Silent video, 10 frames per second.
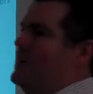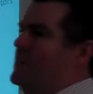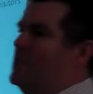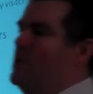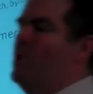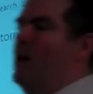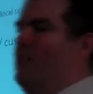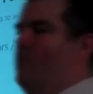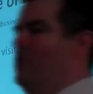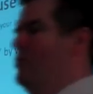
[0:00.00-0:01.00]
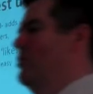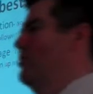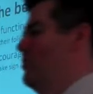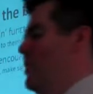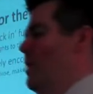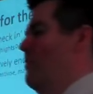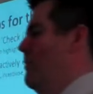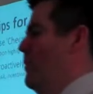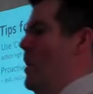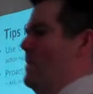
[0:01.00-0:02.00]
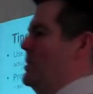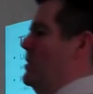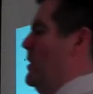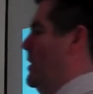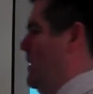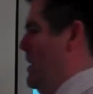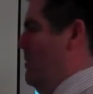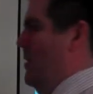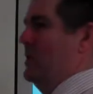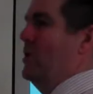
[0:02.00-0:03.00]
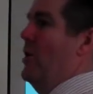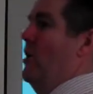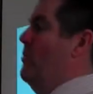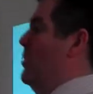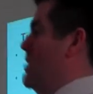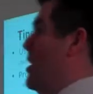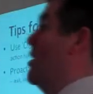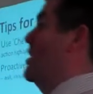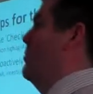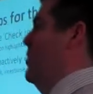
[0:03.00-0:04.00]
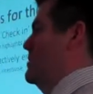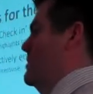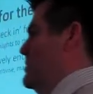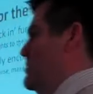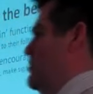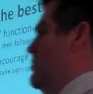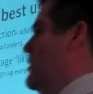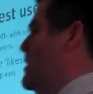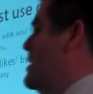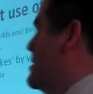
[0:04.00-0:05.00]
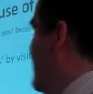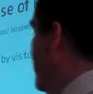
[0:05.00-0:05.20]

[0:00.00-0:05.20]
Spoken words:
easy. So you might have on your website a sign-up box, a like box as it's called, to